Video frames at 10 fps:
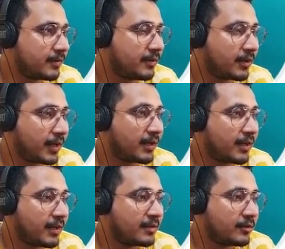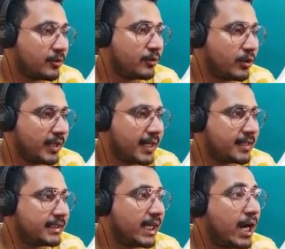Okay. Do you know there is a
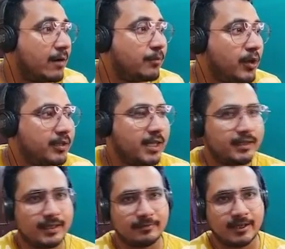term for that thing?